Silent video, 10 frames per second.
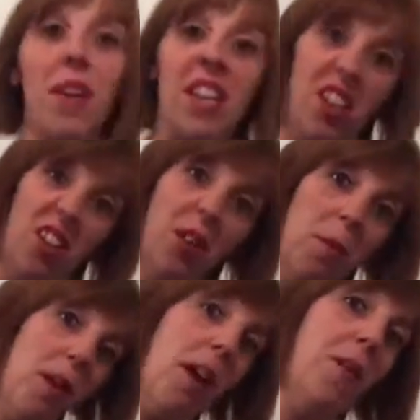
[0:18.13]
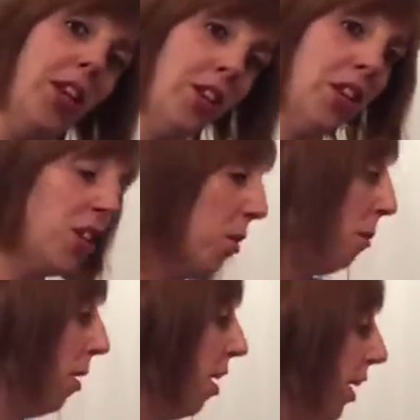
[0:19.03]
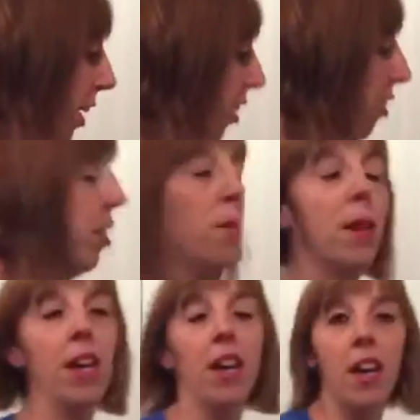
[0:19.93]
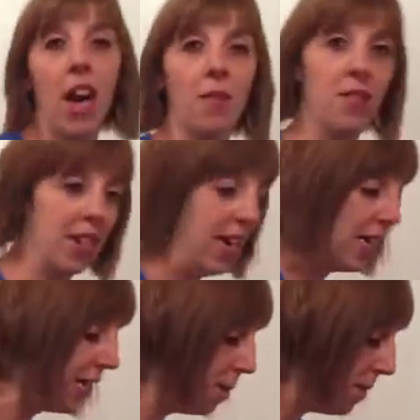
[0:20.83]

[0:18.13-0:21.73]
makes you look the part when you're going to do a party and you're going to be advertising the